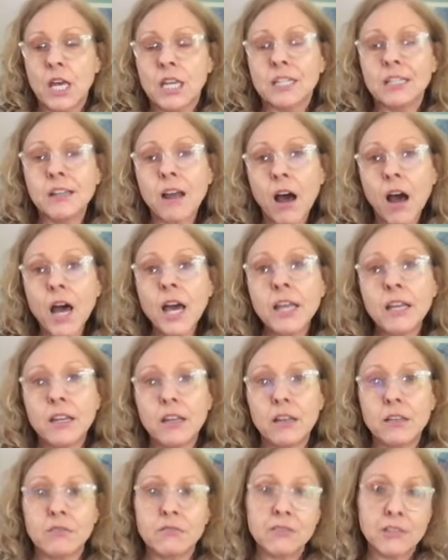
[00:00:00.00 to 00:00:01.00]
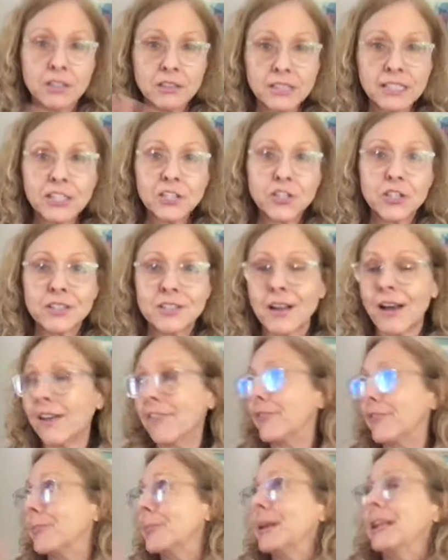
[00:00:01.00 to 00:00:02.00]
not the leash is
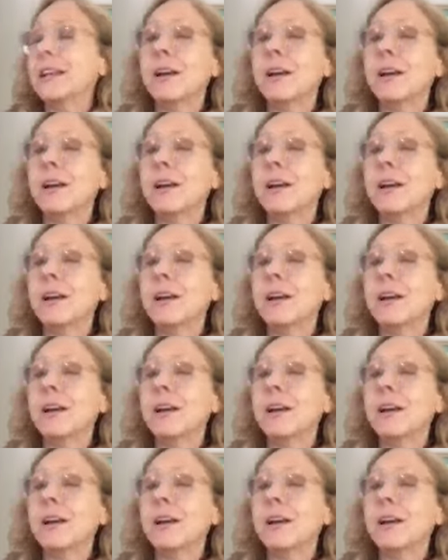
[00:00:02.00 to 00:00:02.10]
off of me,